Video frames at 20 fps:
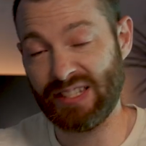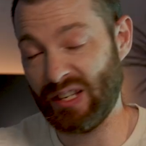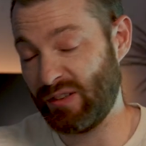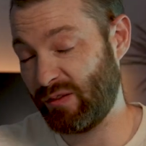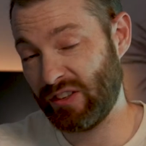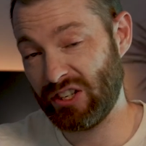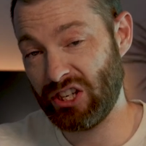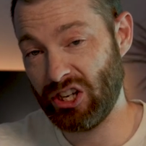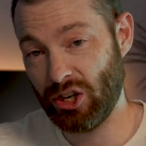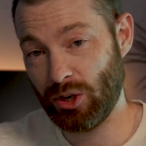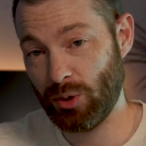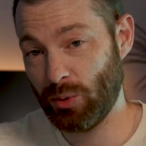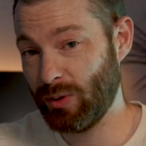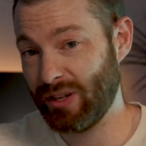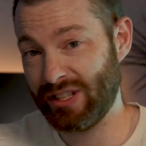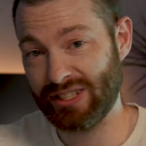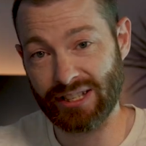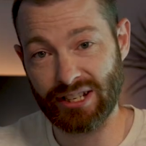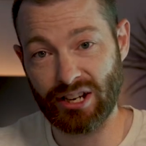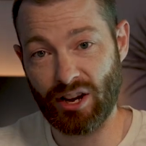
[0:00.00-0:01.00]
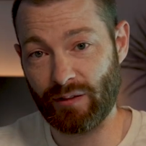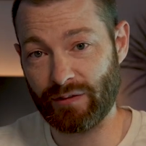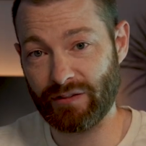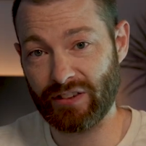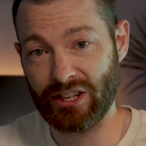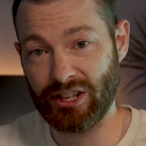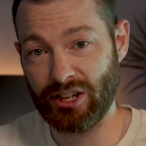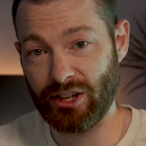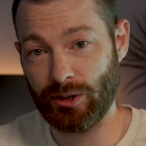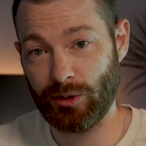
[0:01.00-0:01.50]
Is it for you? Is it not
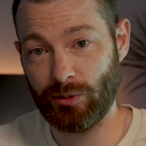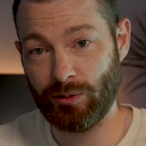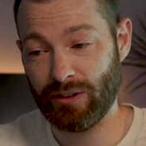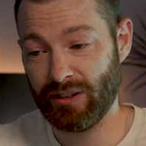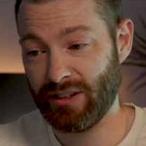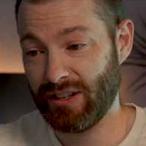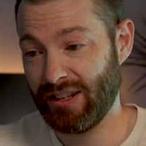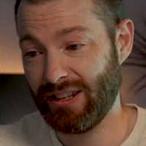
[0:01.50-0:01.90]
for you?